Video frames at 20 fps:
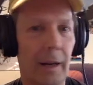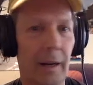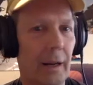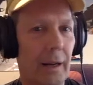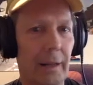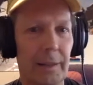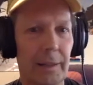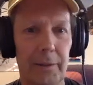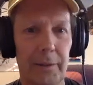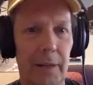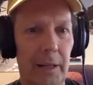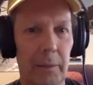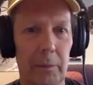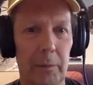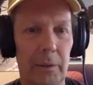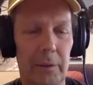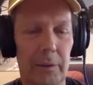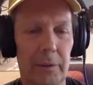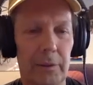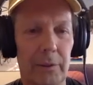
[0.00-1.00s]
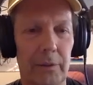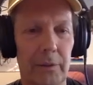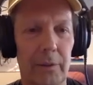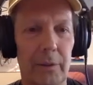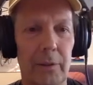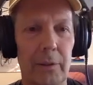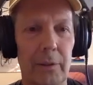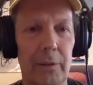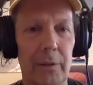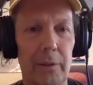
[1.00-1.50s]
incredible.
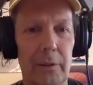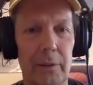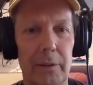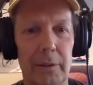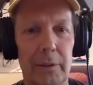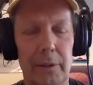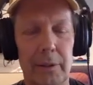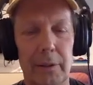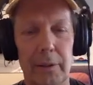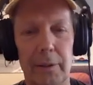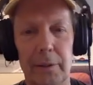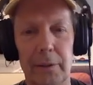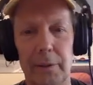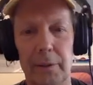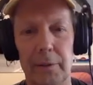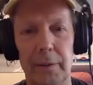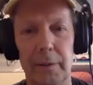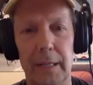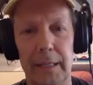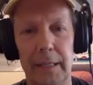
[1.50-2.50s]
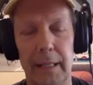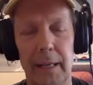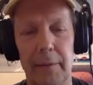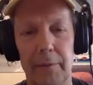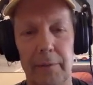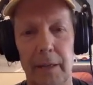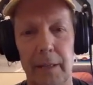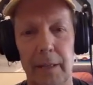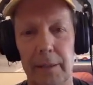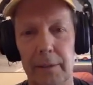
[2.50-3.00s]
So, you've got
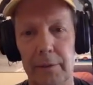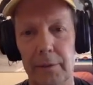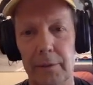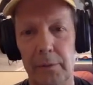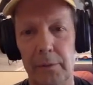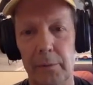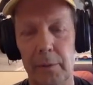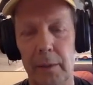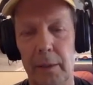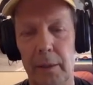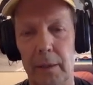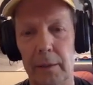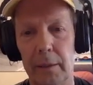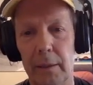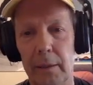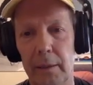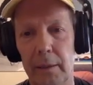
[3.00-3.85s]
that factor as well.